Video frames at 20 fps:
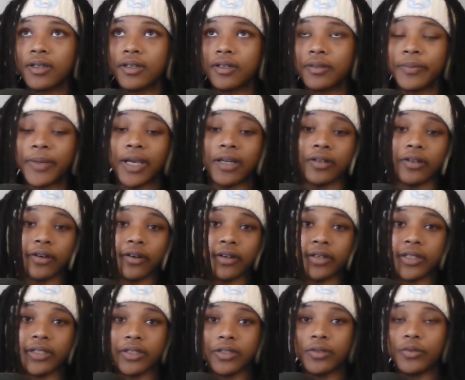Matt
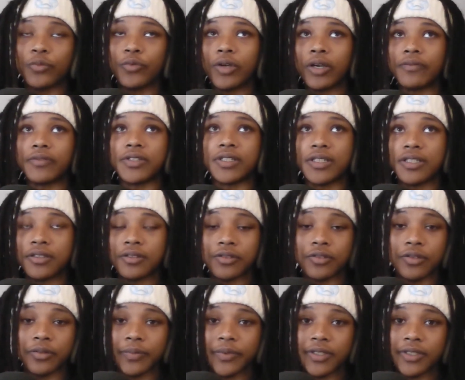Gargan. We haven't seen
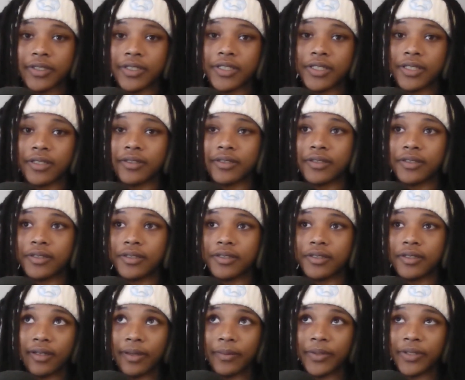Scorpion since,
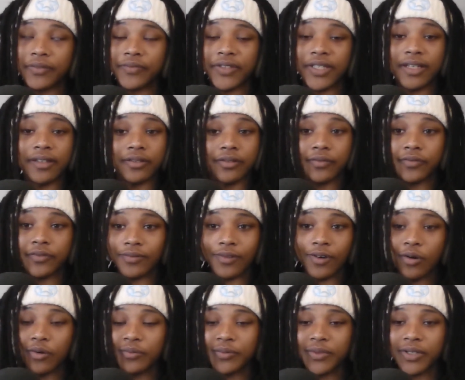I believe, the end of
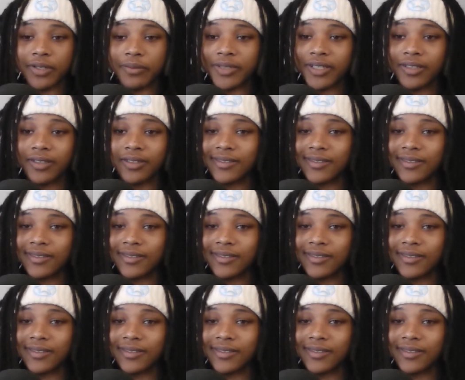Homecoming.